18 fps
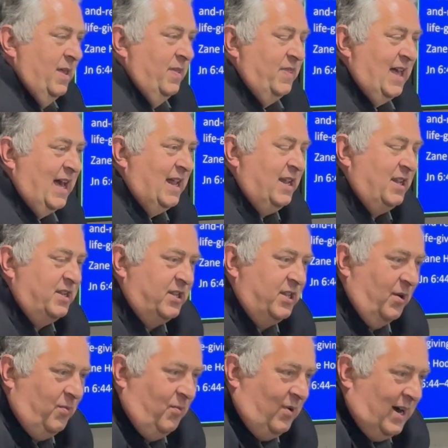That is
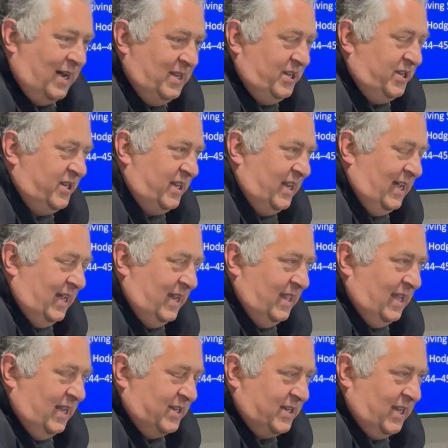the one
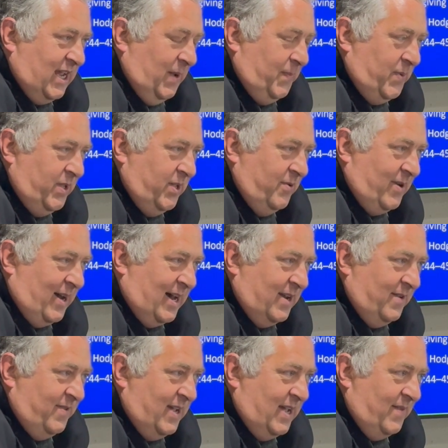sin that's keeping you
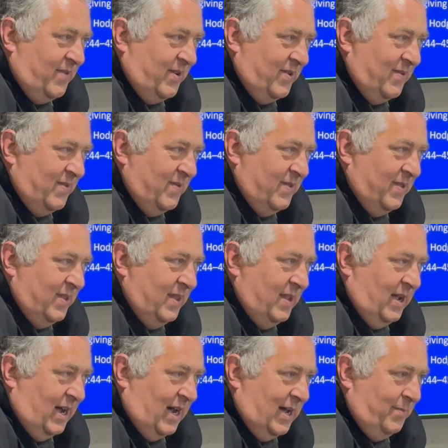out of heaven,
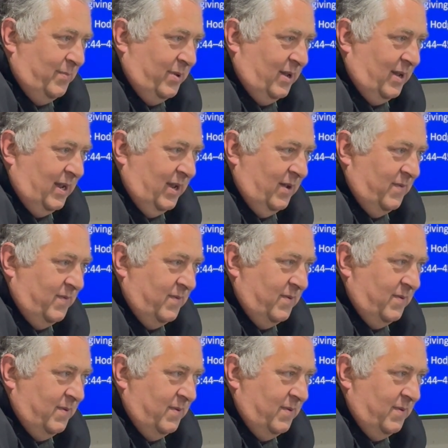unbelief.